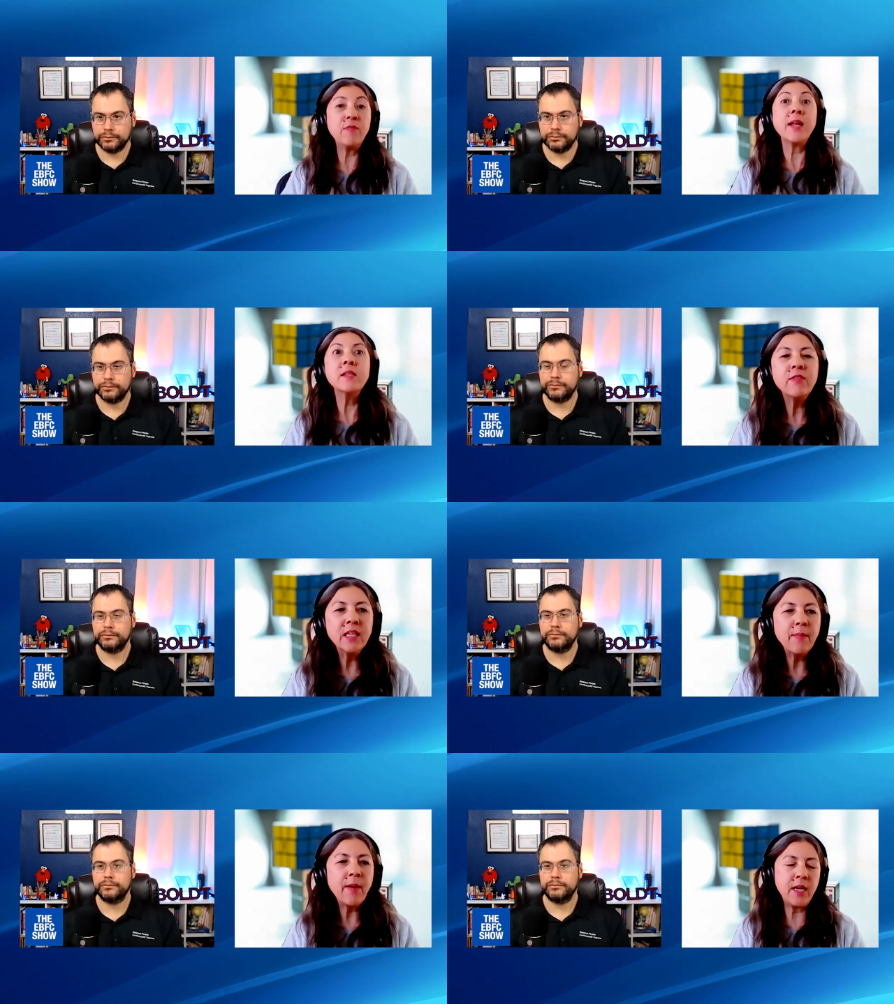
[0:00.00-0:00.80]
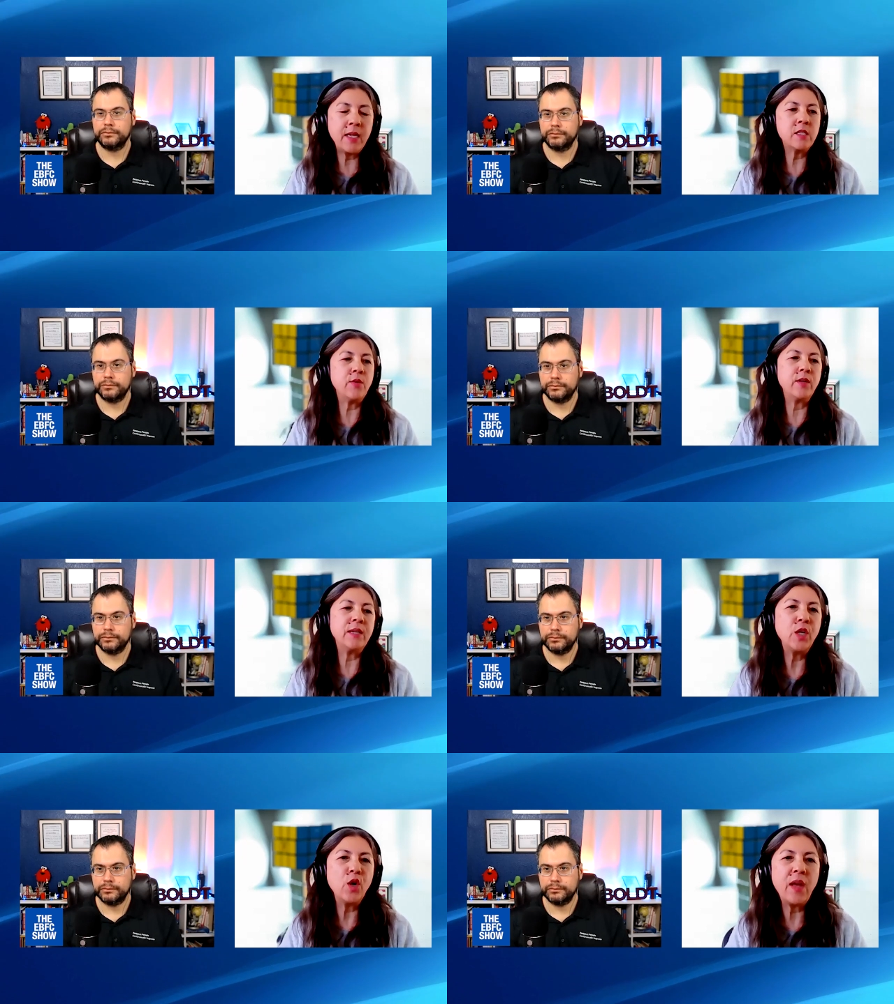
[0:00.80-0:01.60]
Speaker 1: That's the thing about ACE too. I don't
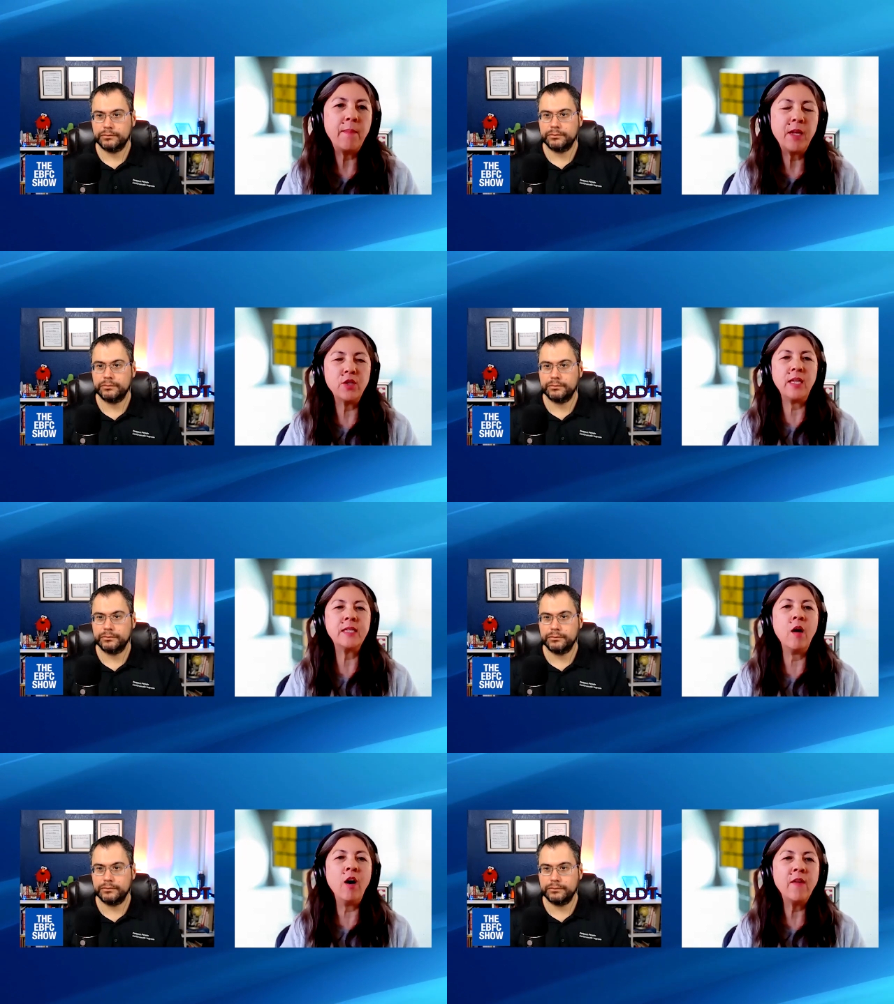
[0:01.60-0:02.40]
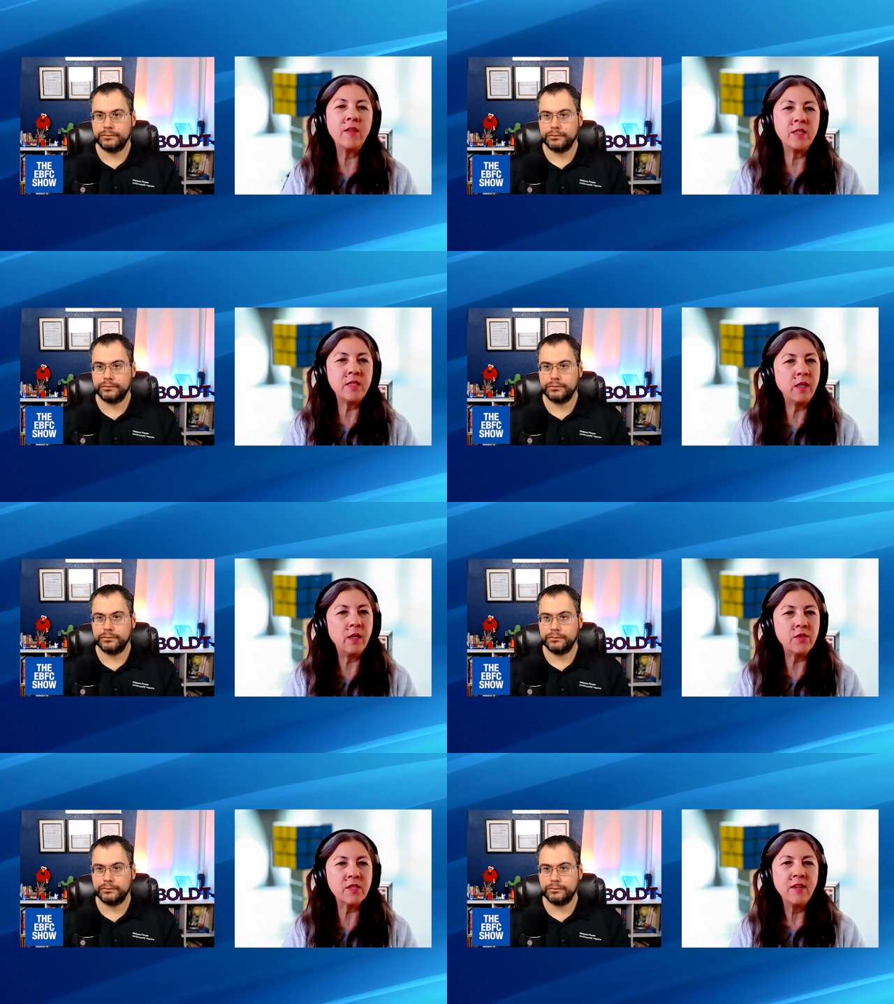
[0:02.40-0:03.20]
even know if I mentioned, it's all
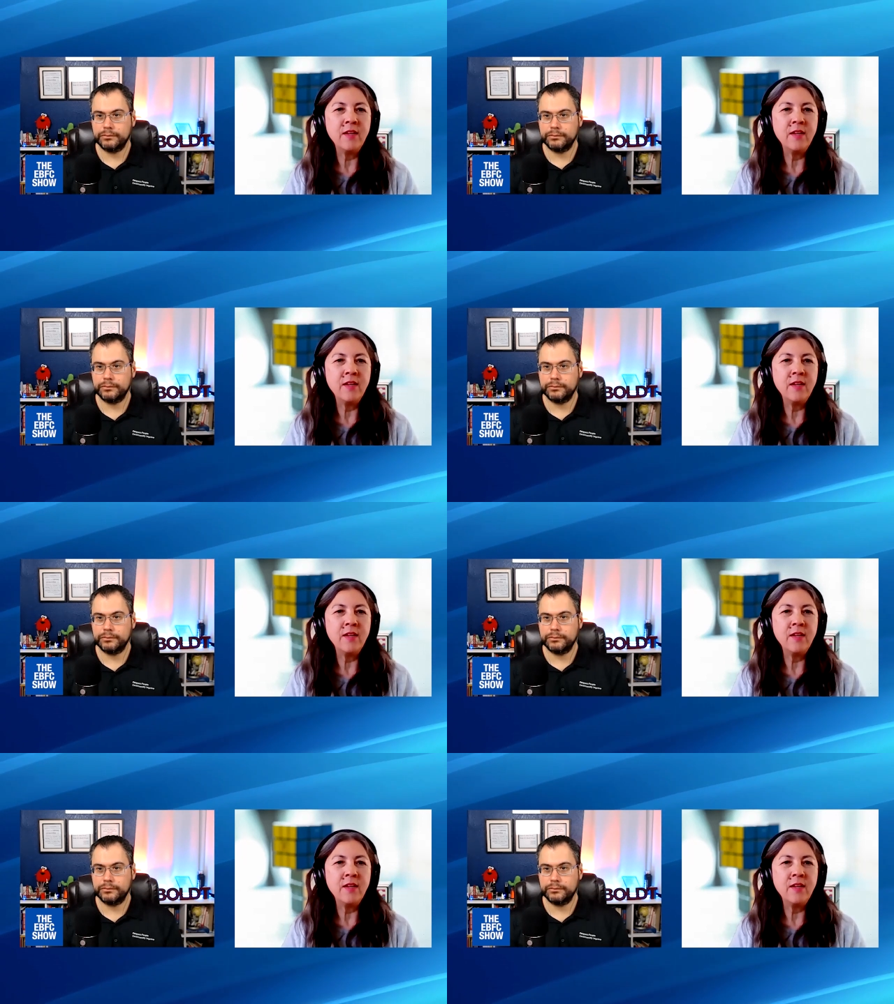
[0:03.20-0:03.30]
volunteers.